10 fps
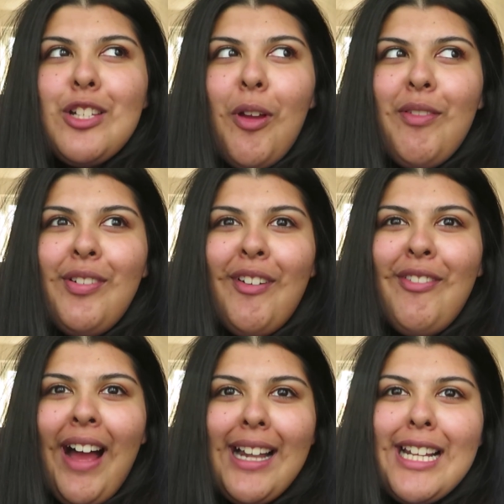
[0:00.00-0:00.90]
It's not even a fun
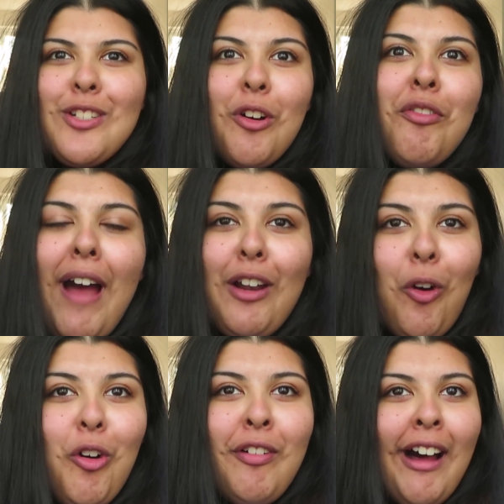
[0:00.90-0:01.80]
fact, it's not a
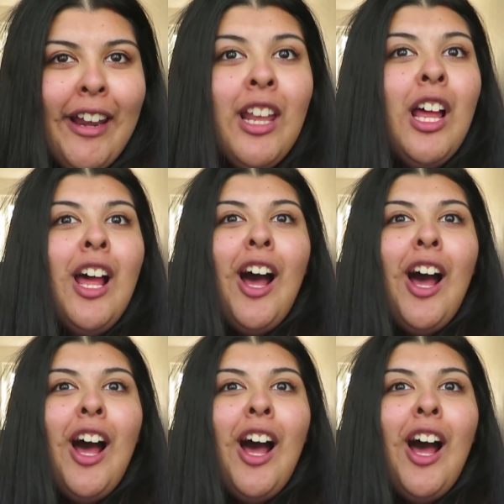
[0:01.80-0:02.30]
fact or fun.